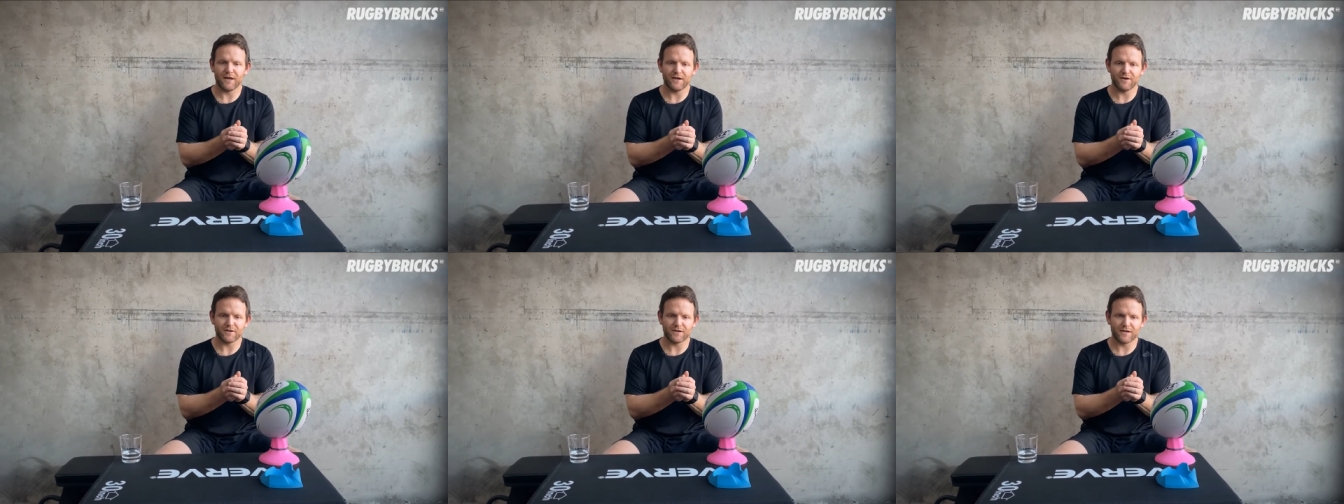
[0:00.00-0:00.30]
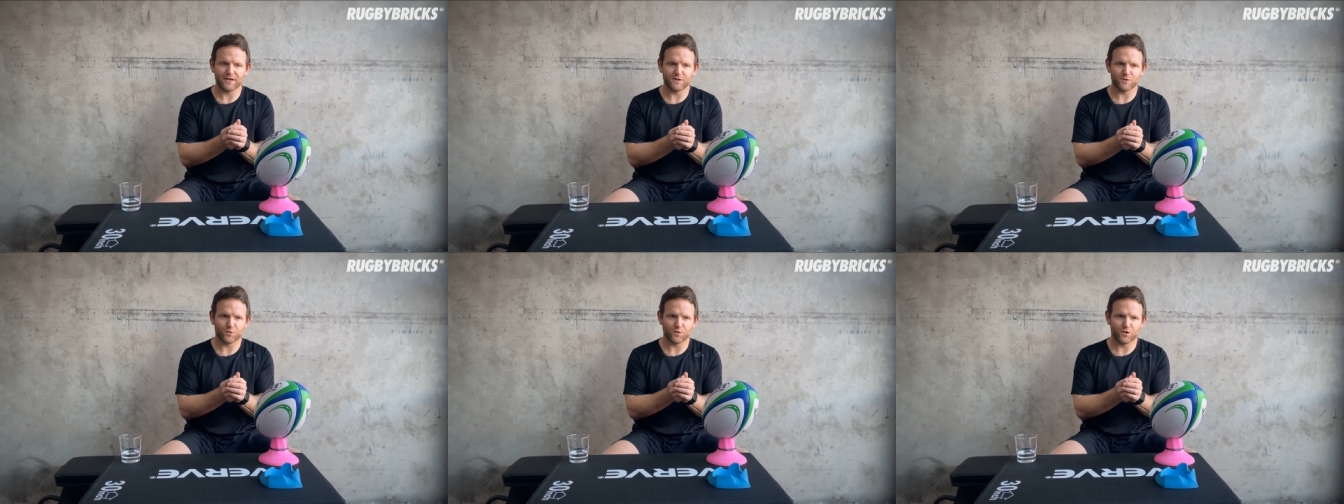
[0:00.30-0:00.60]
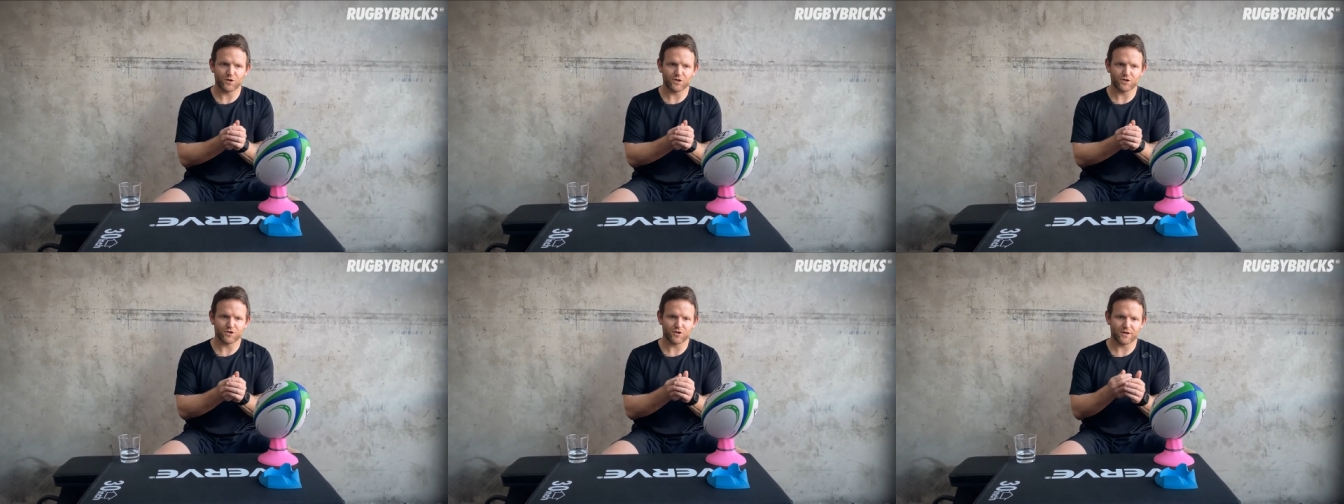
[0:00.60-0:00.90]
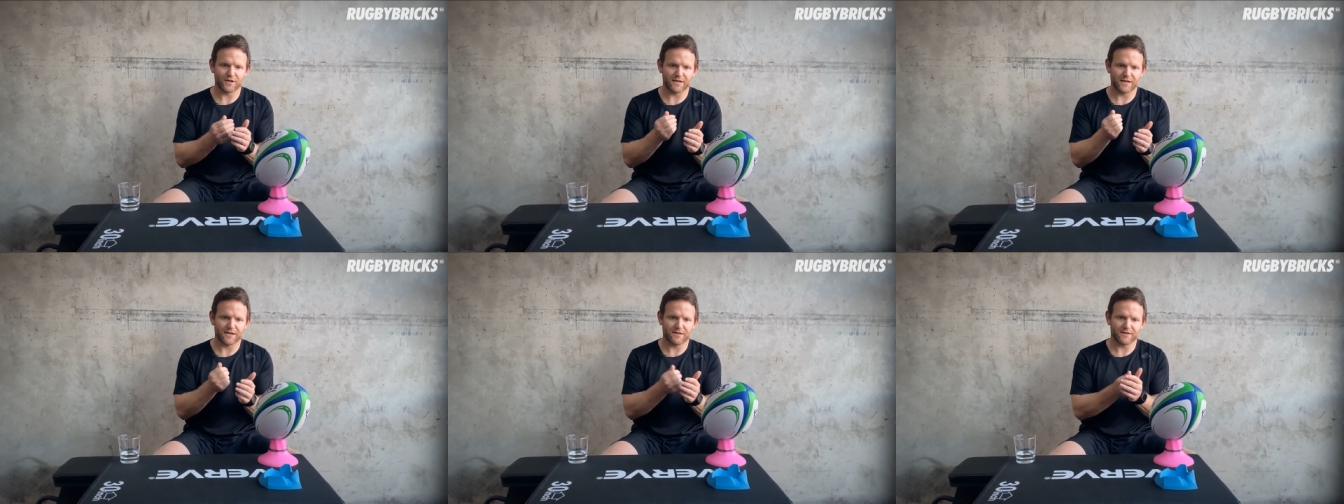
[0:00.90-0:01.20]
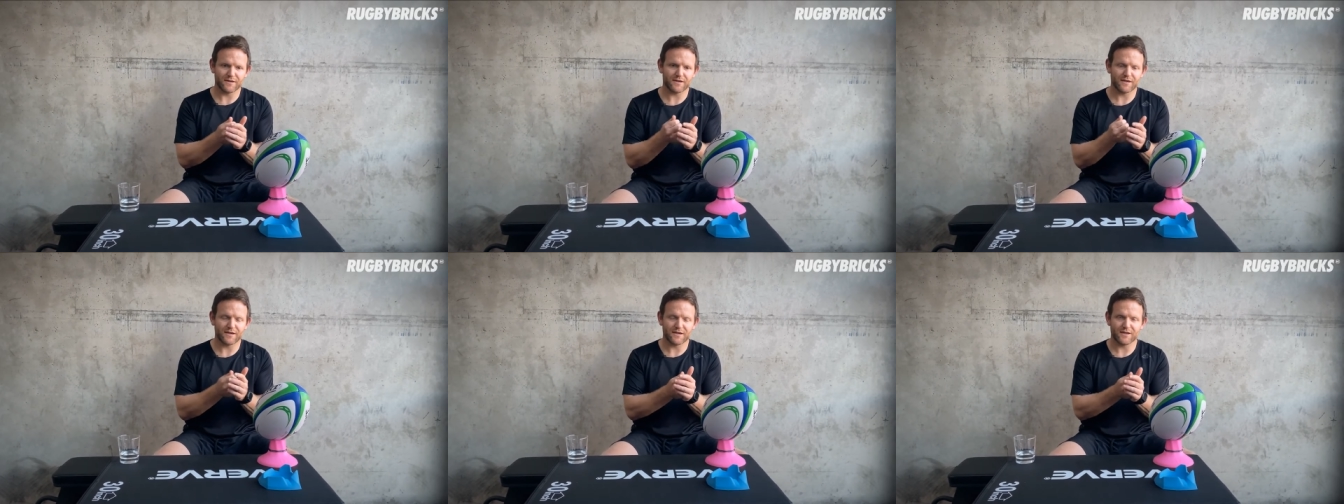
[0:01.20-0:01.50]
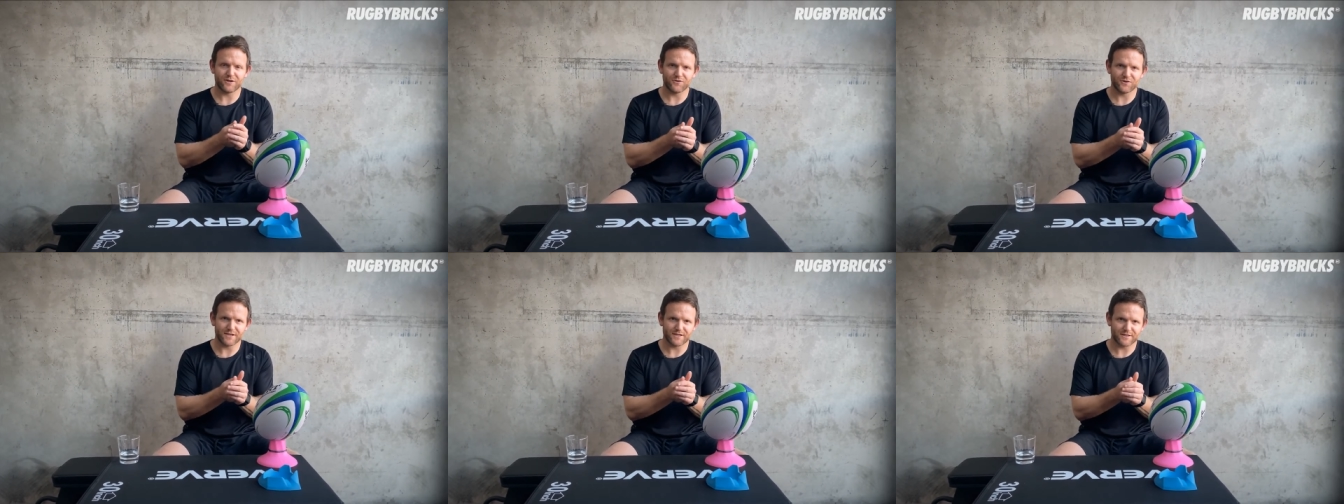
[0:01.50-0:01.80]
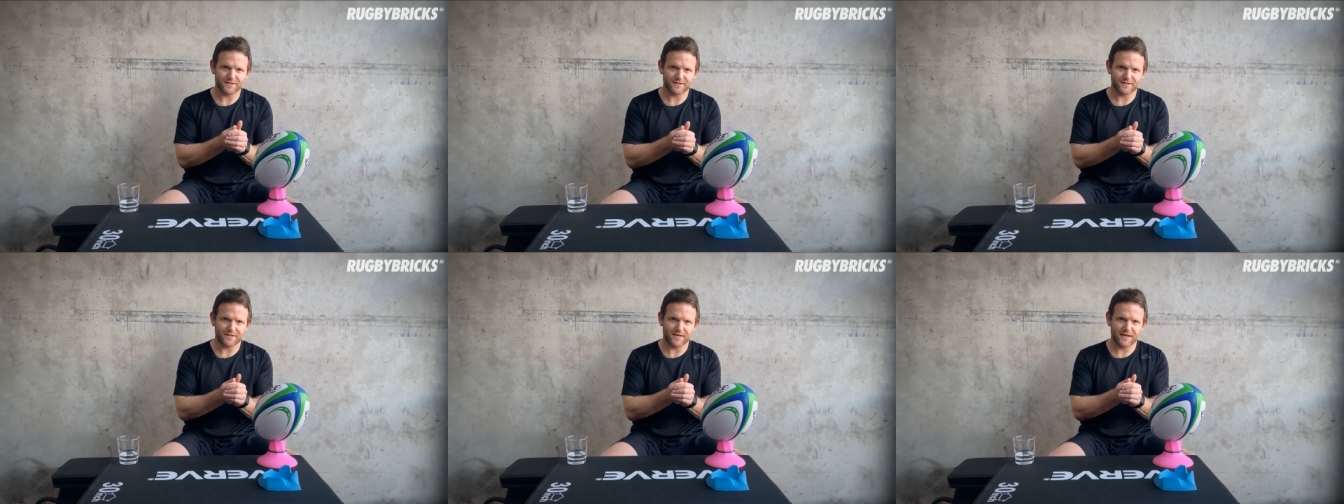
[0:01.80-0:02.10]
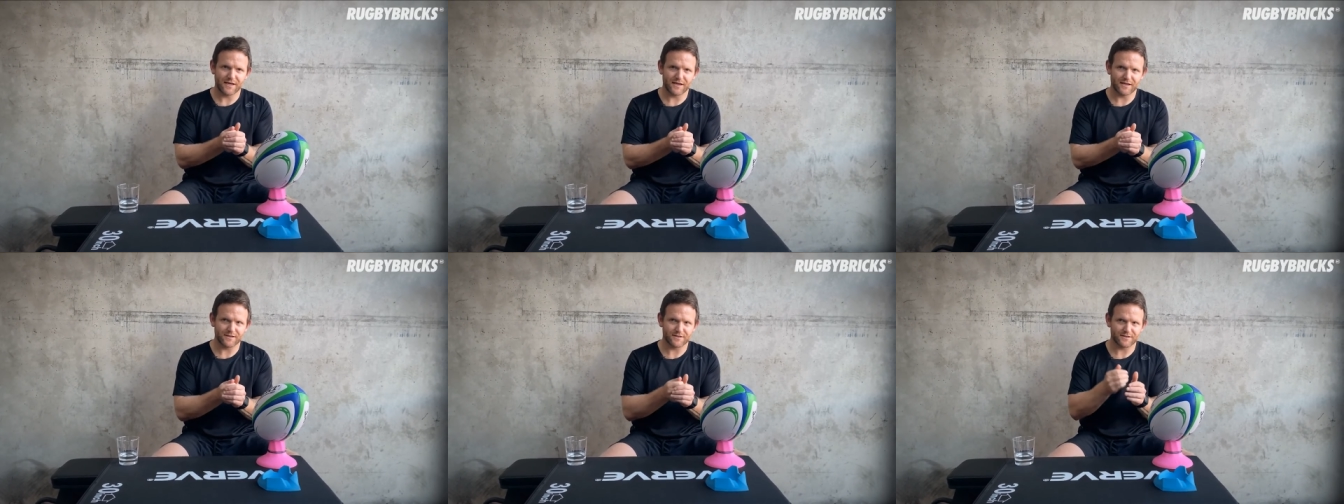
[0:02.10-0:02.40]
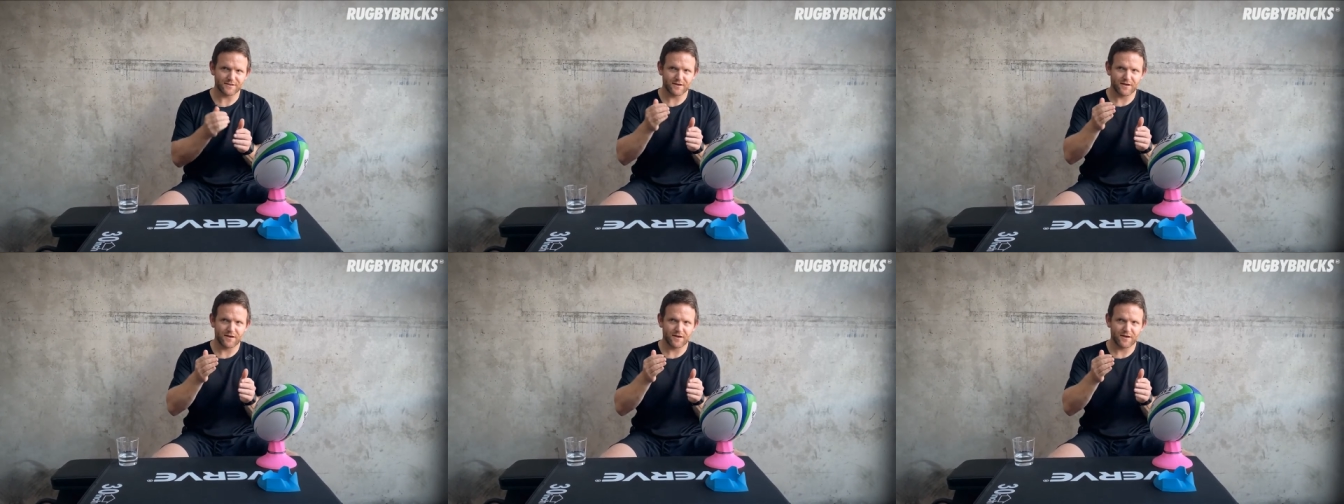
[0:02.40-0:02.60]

and I guess what I try to get the kicker to understand is